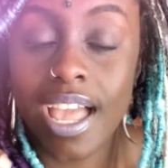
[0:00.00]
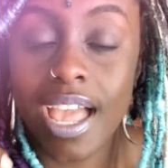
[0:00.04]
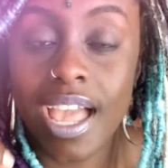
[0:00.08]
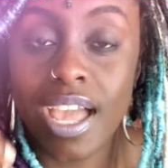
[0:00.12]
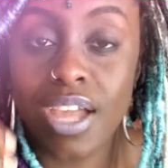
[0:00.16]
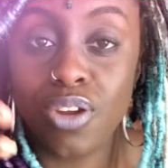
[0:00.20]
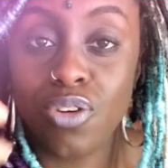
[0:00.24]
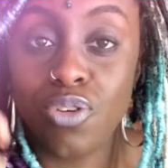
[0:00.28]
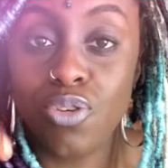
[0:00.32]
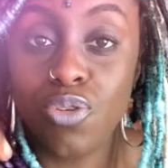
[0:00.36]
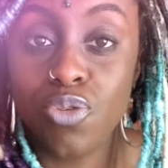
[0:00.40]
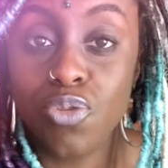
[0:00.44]

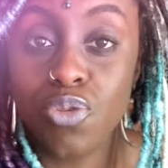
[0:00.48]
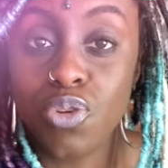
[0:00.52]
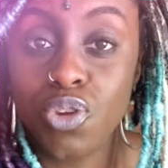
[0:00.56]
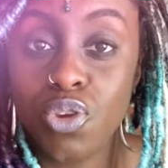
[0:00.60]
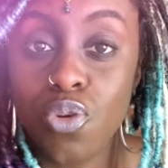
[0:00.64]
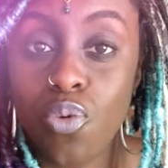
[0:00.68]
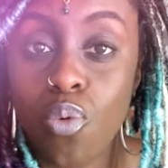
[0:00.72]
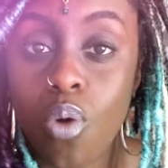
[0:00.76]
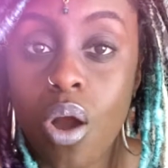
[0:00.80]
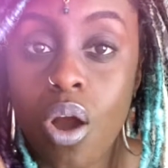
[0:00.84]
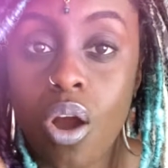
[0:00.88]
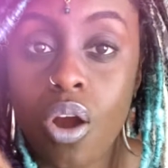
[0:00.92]
And who
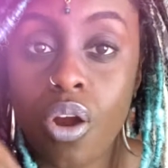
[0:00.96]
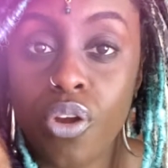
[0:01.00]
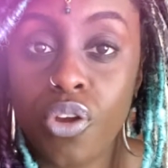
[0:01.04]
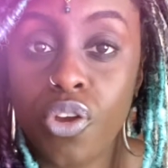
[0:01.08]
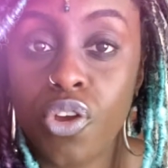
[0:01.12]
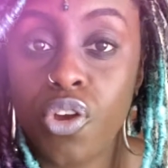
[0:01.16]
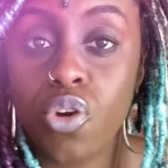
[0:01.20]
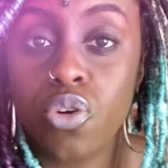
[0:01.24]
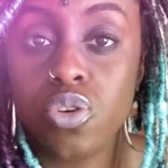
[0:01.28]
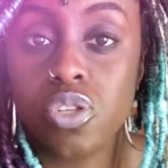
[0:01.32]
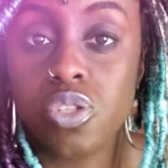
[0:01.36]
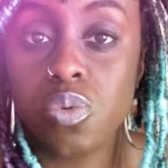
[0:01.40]
you are
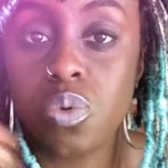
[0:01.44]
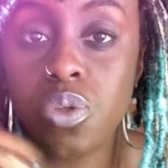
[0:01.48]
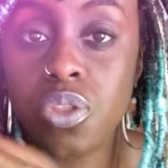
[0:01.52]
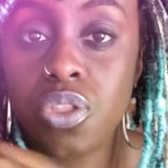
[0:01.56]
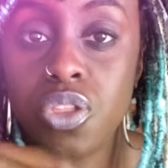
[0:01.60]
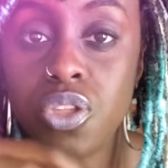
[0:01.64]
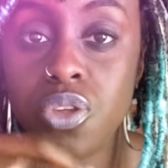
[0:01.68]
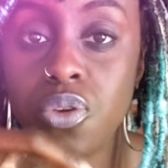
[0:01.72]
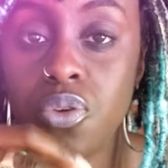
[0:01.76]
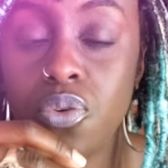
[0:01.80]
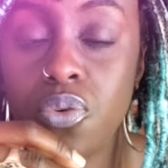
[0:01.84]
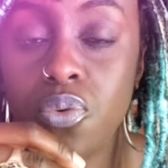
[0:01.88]
goes
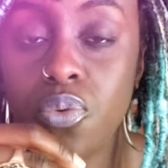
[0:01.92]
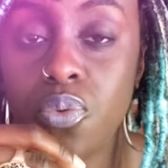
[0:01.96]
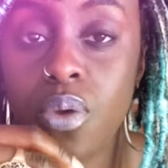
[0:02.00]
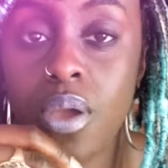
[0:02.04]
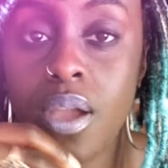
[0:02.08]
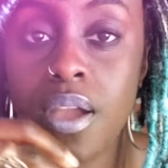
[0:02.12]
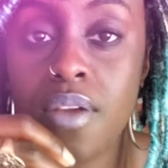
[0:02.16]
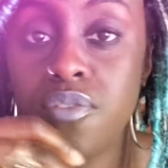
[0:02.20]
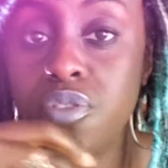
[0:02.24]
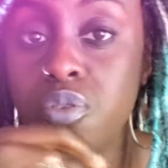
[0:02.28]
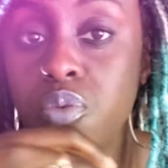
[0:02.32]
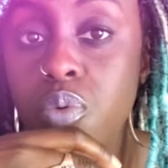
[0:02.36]
with you
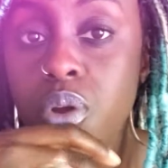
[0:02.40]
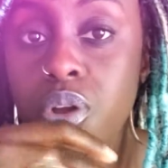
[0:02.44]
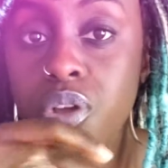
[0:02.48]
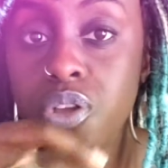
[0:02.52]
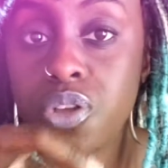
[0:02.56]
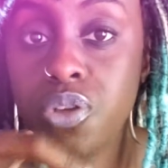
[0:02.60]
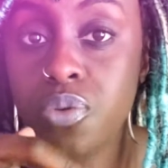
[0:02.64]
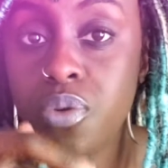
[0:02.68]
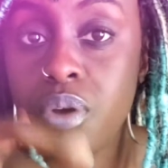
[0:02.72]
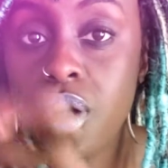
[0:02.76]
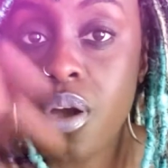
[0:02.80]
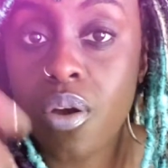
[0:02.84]
everywhere
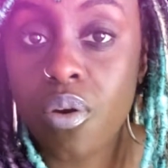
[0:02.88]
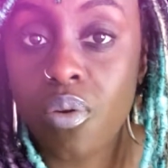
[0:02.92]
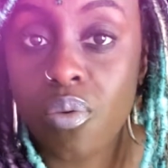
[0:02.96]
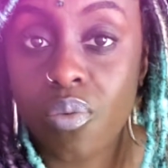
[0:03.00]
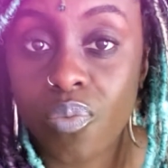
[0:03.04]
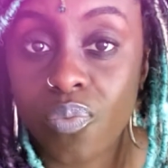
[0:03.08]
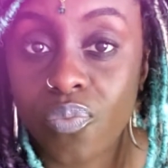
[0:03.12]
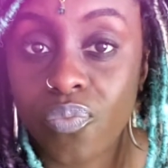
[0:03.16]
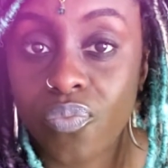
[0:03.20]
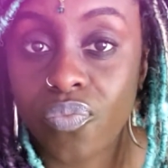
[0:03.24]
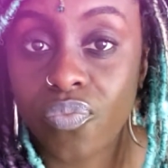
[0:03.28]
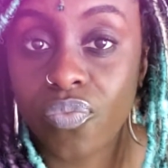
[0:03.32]
you go.
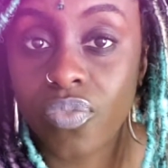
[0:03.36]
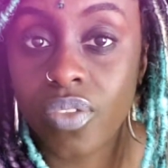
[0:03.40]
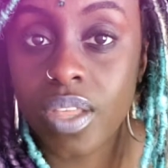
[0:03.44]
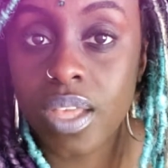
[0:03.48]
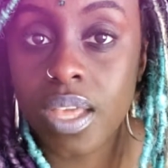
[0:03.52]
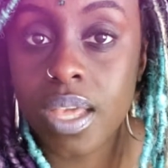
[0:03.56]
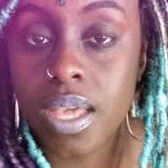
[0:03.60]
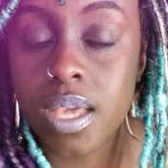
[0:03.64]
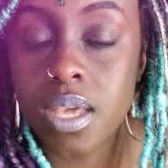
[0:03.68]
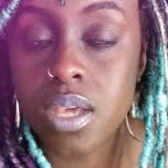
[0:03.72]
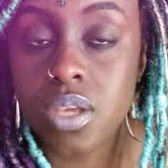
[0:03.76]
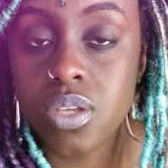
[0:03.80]

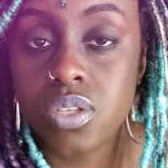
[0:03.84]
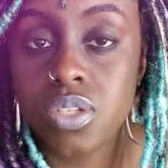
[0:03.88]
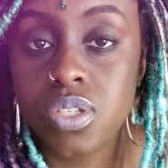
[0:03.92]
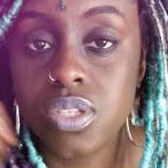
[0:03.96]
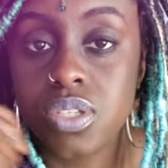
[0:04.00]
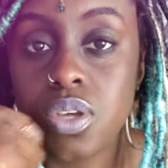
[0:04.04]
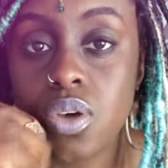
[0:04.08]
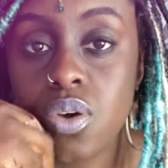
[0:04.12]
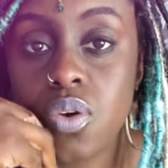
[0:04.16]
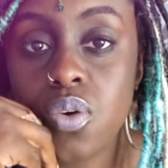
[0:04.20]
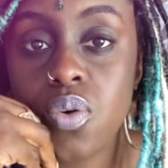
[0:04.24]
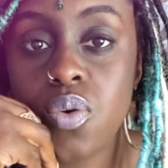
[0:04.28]

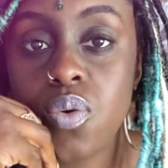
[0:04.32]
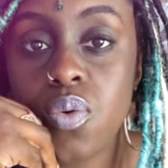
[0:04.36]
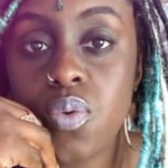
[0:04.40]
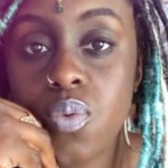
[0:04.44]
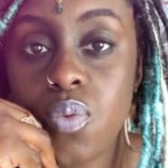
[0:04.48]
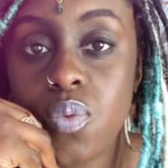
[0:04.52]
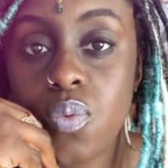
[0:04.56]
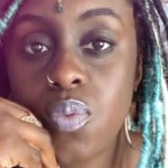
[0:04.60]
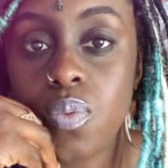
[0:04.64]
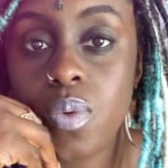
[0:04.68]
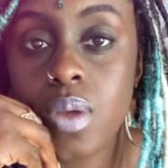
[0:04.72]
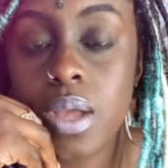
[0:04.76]

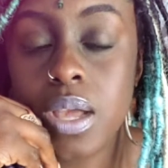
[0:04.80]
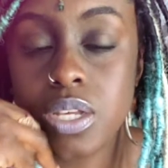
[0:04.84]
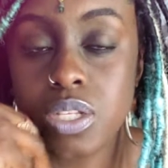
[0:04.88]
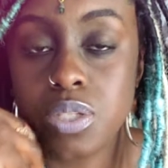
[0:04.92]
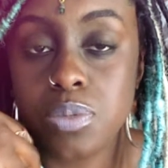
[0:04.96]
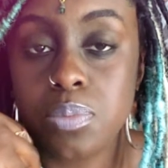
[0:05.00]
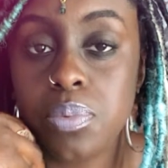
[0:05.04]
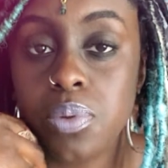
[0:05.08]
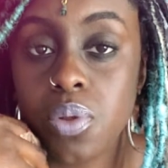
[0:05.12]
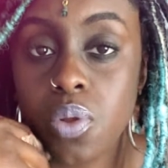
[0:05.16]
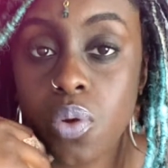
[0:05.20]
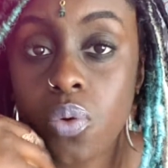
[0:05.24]
So
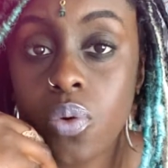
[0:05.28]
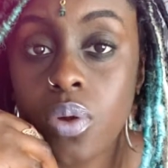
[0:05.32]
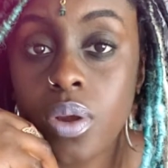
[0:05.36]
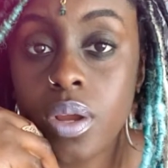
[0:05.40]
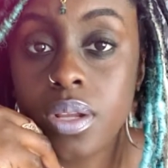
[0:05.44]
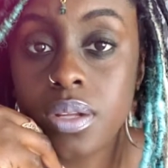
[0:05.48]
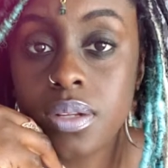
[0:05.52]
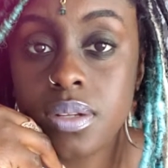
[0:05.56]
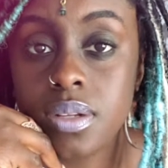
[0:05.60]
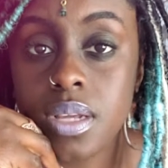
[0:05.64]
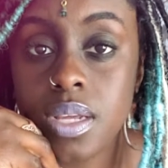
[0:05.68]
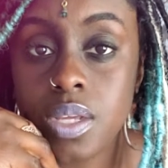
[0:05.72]
explore
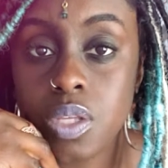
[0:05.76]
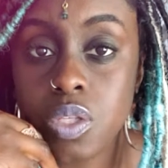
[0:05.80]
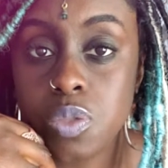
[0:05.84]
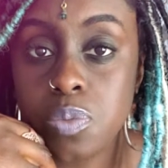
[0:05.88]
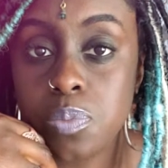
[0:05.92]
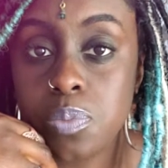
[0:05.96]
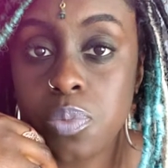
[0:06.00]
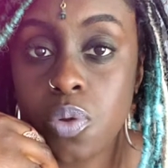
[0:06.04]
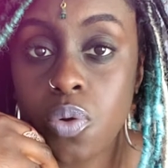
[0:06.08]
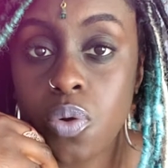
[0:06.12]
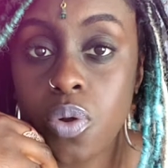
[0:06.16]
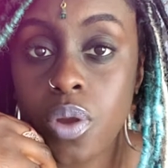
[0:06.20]
it.
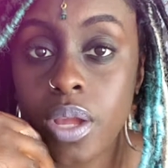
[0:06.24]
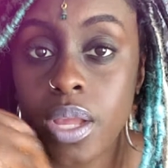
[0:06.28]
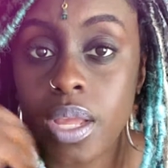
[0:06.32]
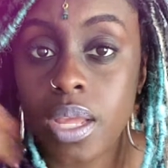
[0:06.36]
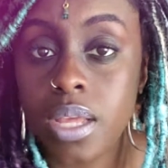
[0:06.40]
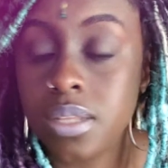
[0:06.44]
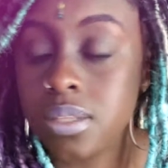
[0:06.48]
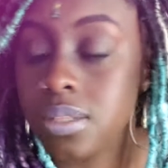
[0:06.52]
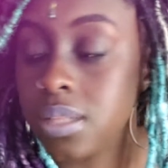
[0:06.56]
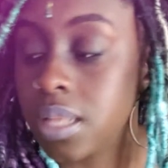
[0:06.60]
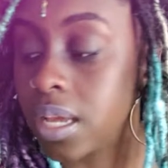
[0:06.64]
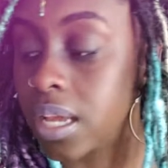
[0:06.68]
Exploring
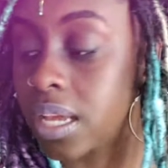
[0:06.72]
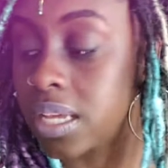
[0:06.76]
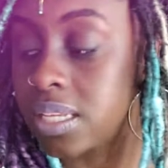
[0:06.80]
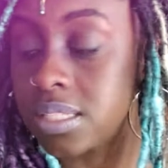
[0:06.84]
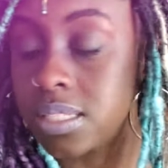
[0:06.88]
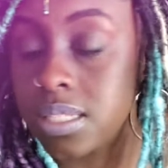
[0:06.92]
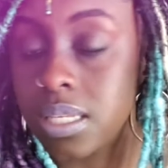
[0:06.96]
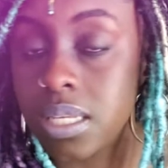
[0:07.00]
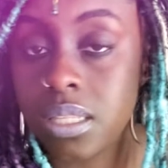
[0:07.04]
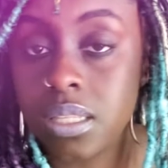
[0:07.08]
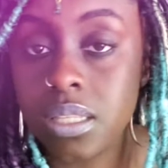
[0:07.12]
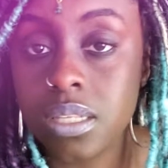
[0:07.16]
it, like I
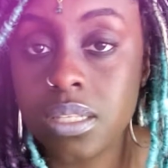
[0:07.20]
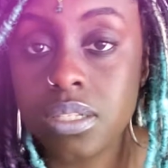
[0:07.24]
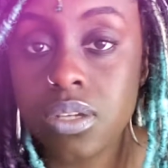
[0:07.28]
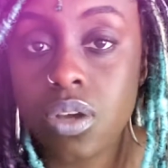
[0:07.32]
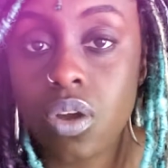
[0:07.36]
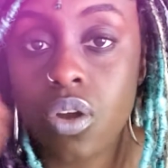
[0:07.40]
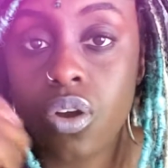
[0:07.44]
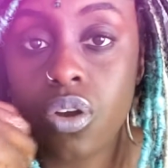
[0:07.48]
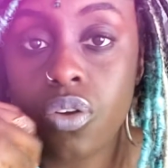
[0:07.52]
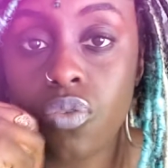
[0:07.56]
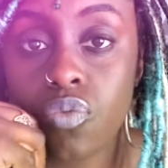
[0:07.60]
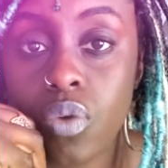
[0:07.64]
said, this
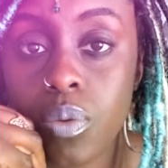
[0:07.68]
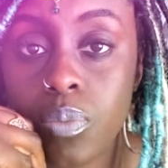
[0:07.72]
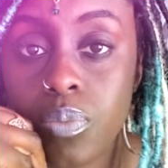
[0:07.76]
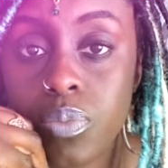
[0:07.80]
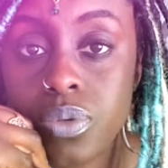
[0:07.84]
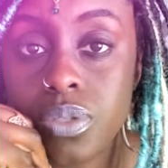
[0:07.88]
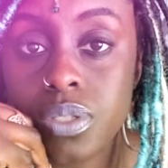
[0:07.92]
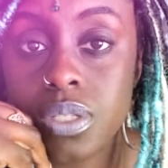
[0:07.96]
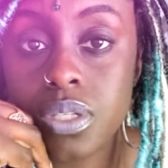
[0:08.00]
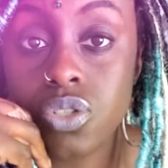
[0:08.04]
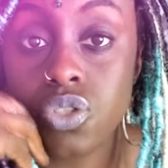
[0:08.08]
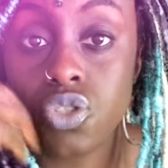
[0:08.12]
card
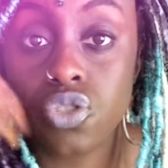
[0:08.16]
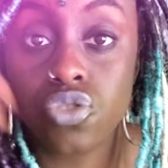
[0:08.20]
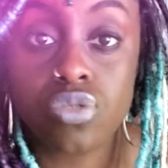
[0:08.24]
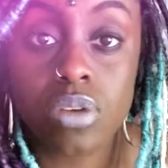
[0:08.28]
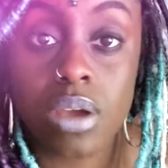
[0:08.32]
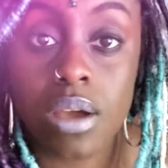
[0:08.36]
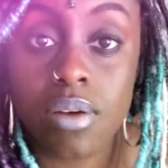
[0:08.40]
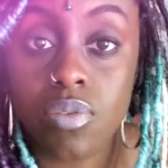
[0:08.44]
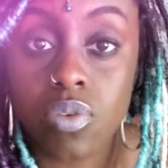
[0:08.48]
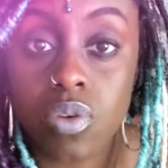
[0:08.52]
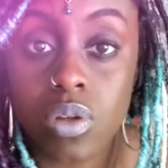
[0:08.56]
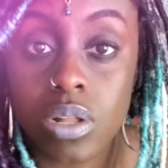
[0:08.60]
represents
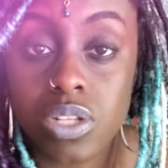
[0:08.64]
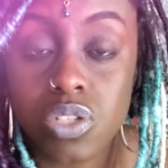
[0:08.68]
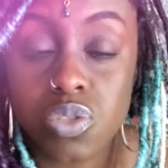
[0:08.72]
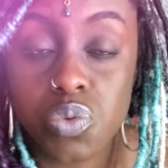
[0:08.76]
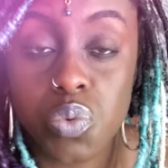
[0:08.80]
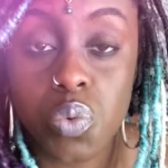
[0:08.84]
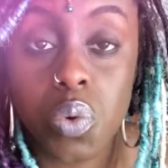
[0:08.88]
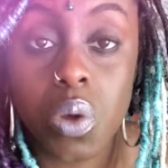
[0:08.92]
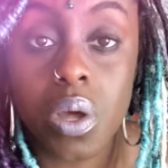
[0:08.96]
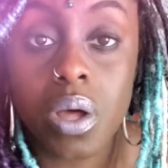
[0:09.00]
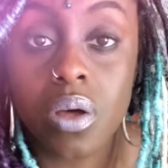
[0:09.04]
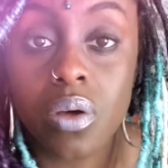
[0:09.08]
travel
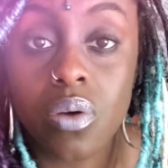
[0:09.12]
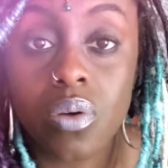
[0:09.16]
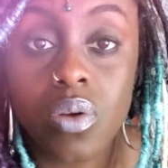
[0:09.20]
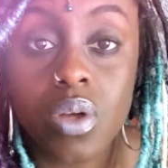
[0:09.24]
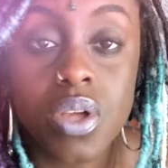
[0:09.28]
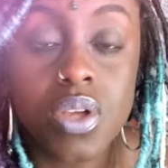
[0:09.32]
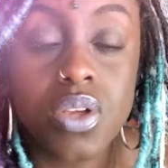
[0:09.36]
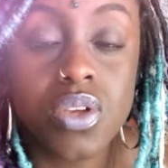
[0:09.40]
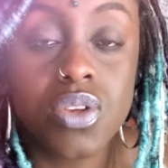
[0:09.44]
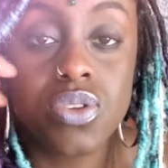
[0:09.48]
as well.